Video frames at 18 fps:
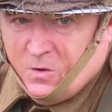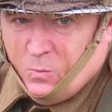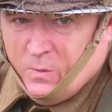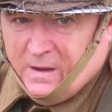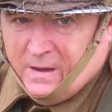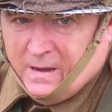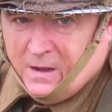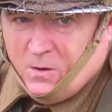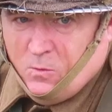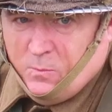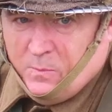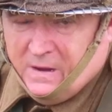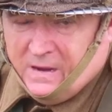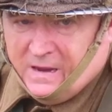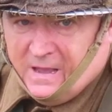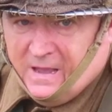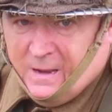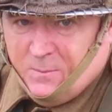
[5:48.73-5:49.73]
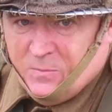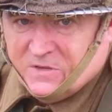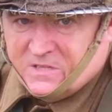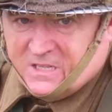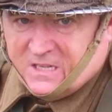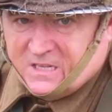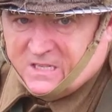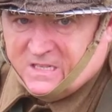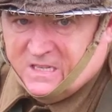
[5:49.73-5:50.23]
We now became the
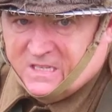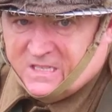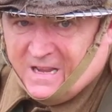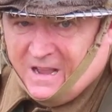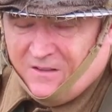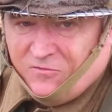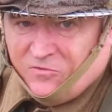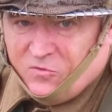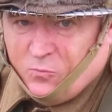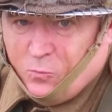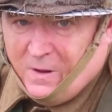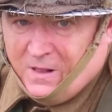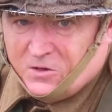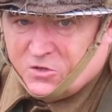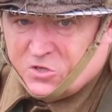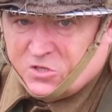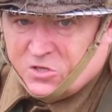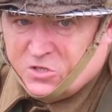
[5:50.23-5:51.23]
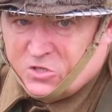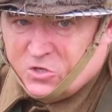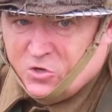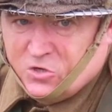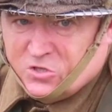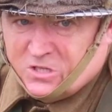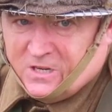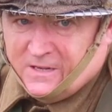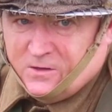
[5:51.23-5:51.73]
67th Welsh
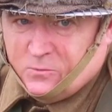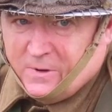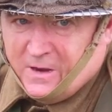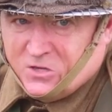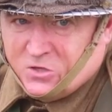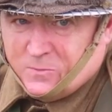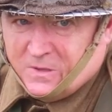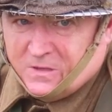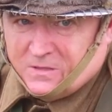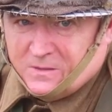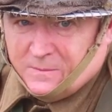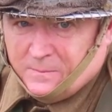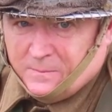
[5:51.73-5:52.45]
Searchlight Regiment.